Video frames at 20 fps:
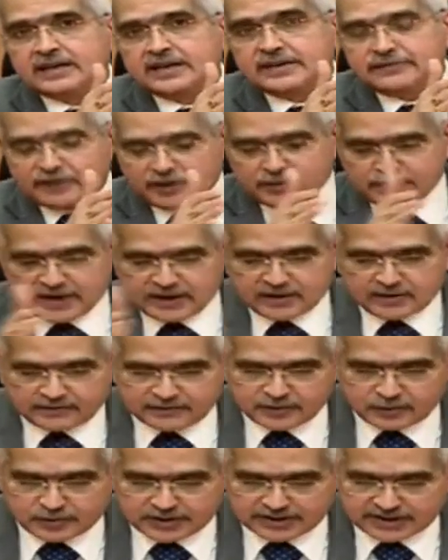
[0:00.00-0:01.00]
deferment
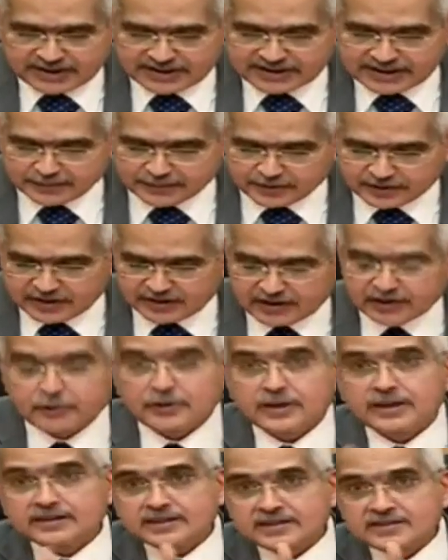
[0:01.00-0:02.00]
of the working capital
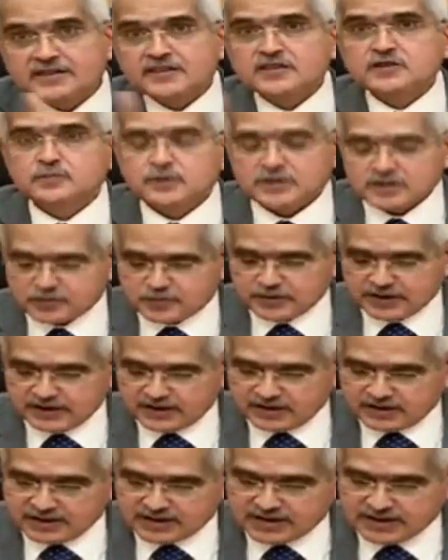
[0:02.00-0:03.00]
during the 6 months
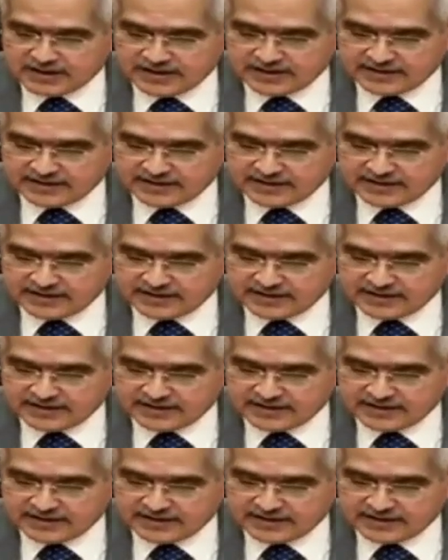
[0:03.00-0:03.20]
period.